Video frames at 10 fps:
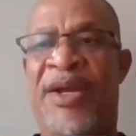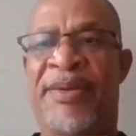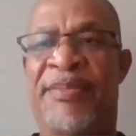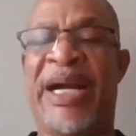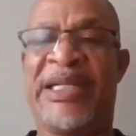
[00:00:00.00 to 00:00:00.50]

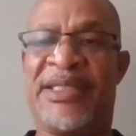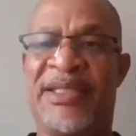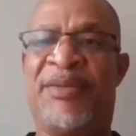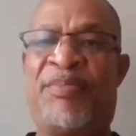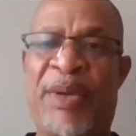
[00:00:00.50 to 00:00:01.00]
But
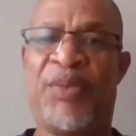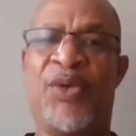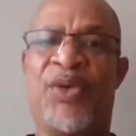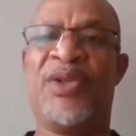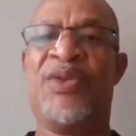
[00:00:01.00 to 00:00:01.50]

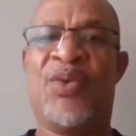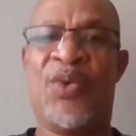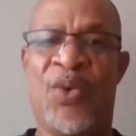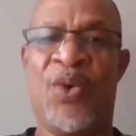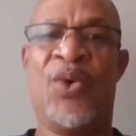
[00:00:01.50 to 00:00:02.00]
people
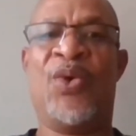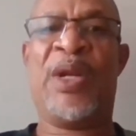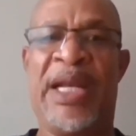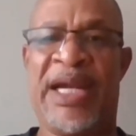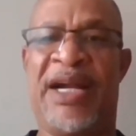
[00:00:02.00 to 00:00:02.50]
who
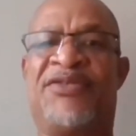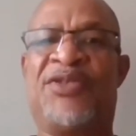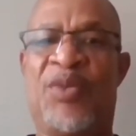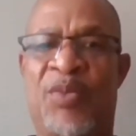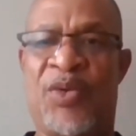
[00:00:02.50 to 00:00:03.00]
love
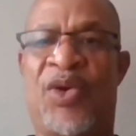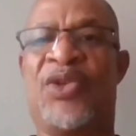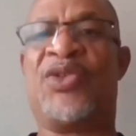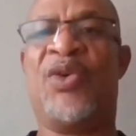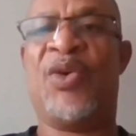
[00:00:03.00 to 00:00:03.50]

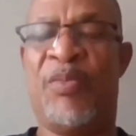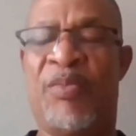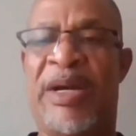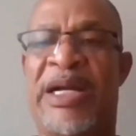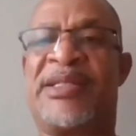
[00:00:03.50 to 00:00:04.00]
Umkhonto
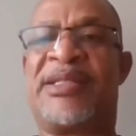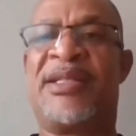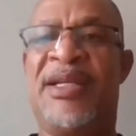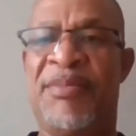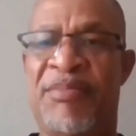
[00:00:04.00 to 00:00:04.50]
must
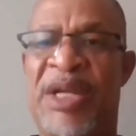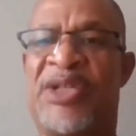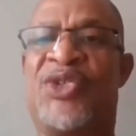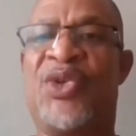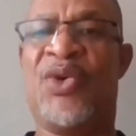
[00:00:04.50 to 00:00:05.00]
make
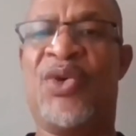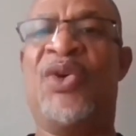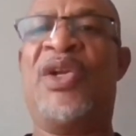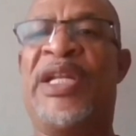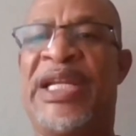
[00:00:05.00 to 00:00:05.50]
sure
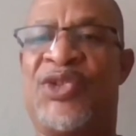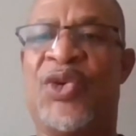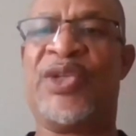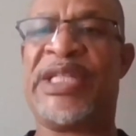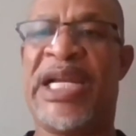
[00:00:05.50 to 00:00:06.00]
they
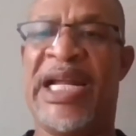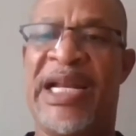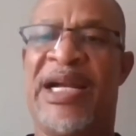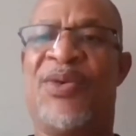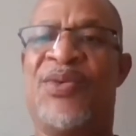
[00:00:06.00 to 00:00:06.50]
don't
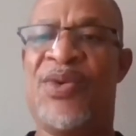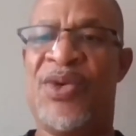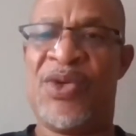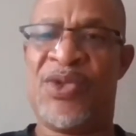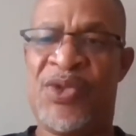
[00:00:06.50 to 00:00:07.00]
allow
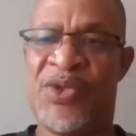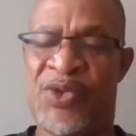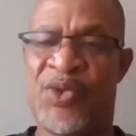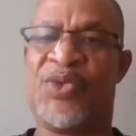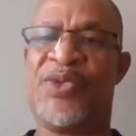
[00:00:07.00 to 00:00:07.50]

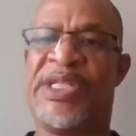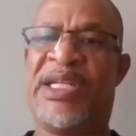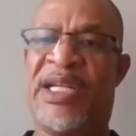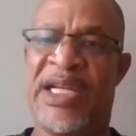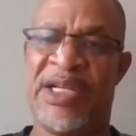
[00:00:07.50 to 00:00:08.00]

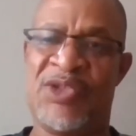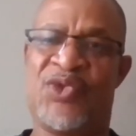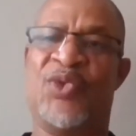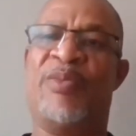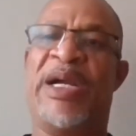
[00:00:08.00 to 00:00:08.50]
Duduzile and
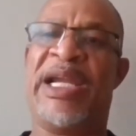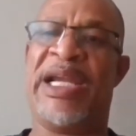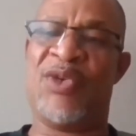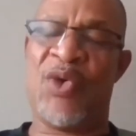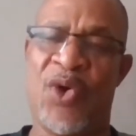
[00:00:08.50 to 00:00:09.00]
Zuma
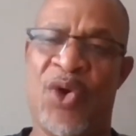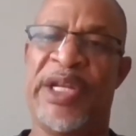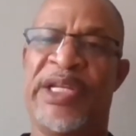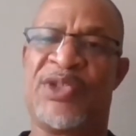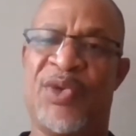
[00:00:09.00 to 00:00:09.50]
and all
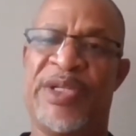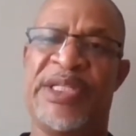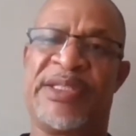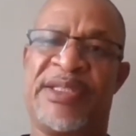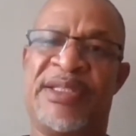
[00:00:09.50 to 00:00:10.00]
his
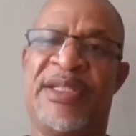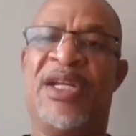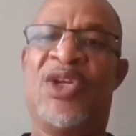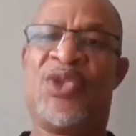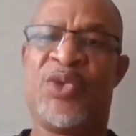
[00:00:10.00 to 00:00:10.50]
cronies
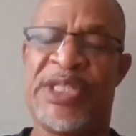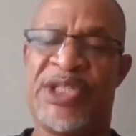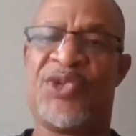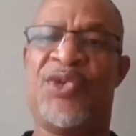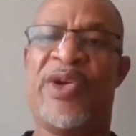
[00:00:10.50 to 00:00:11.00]
to
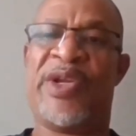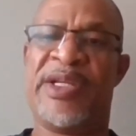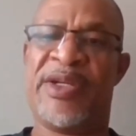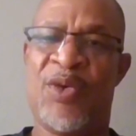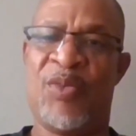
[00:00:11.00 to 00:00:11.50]
destroy
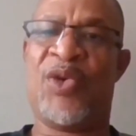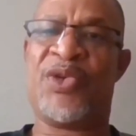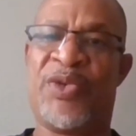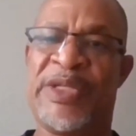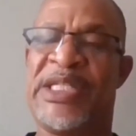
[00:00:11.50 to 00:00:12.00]

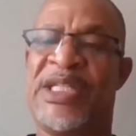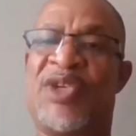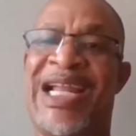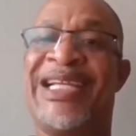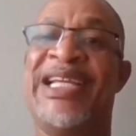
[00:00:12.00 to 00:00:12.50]
Umkhonto weSizwe
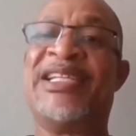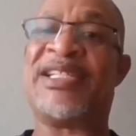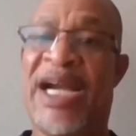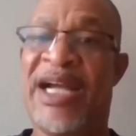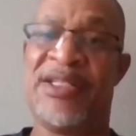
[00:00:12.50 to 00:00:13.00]
like he is
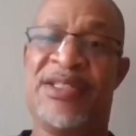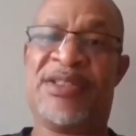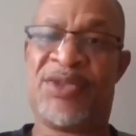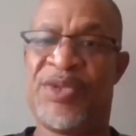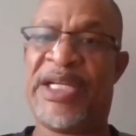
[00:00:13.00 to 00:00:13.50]
done
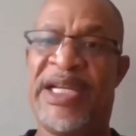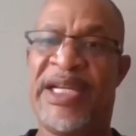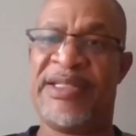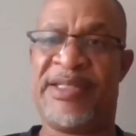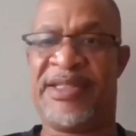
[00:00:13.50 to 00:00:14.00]
to the
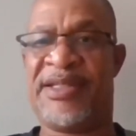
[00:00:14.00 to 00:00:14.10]
ANC.